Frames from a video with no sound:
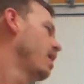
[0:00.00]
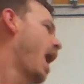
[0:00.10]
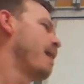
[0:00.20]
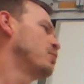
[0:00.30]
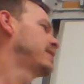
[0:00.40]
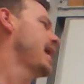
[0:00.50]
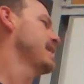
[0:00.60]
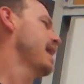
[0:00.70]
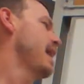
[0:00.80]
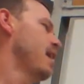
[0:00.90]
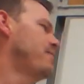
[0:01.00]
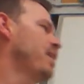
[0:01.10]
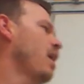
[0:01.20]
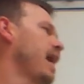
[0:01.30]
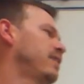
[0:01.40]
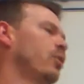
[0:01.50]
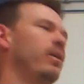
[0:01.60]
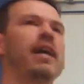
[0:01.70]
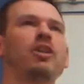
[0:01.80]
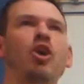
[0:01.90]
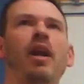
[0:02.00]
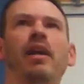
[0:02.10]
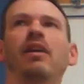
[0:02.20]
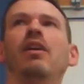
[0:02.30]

I'm just saying that if they're isoelectronic,